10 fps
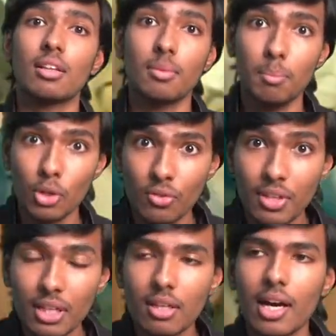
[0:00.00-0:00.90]
of the
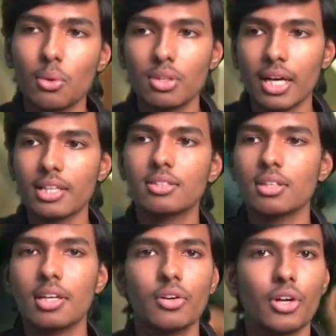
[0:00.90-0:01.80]
movie. I would like to
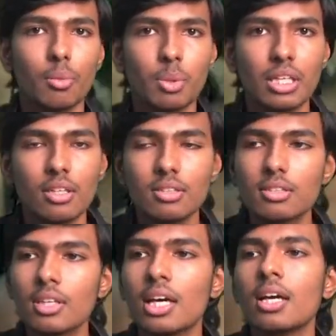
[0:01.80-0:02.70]
hear your
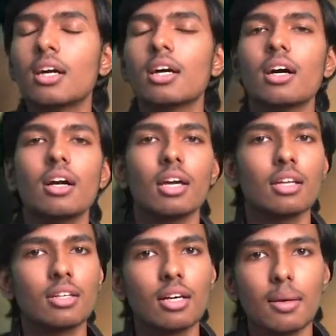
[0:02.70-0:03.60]
opinions. And